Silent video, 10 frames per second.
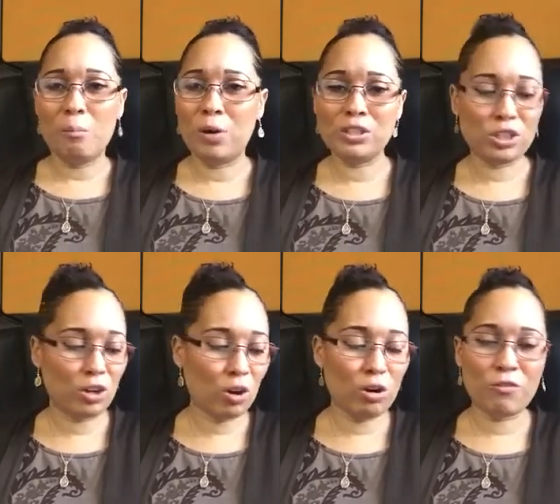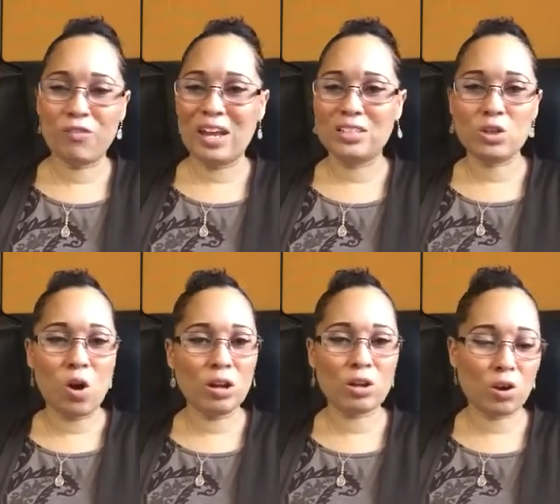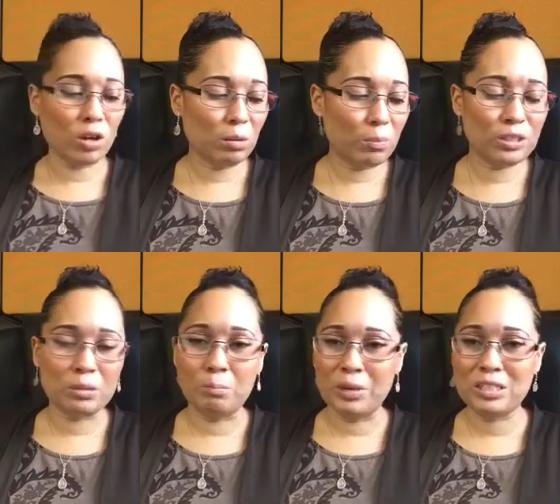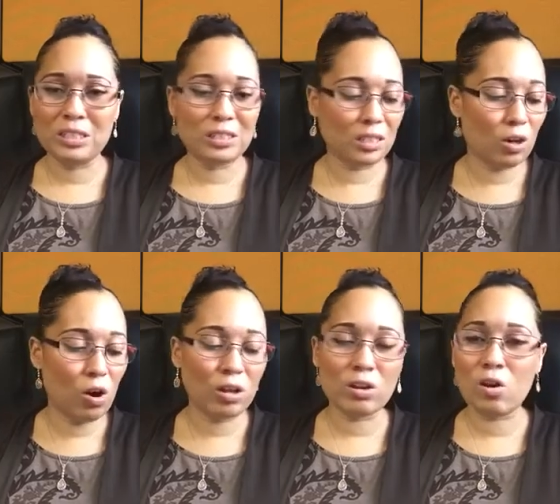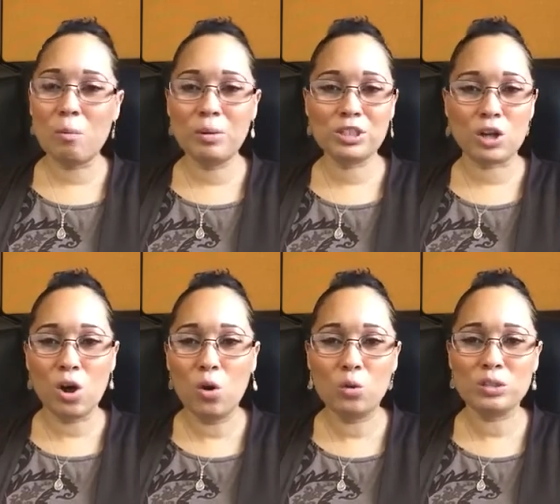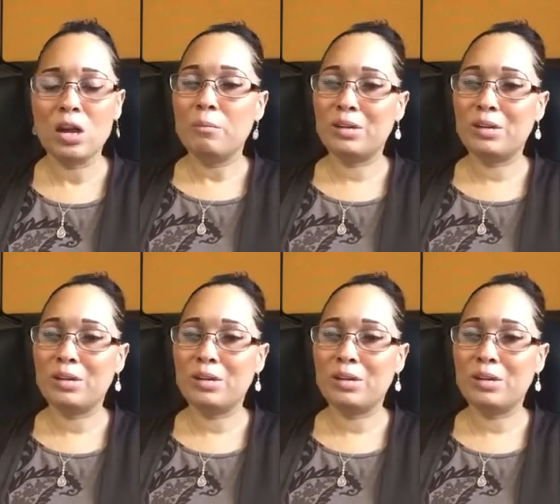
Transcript: punch a girl in the face, call a girl a bunch of bitches and call a girl a bunch of hoes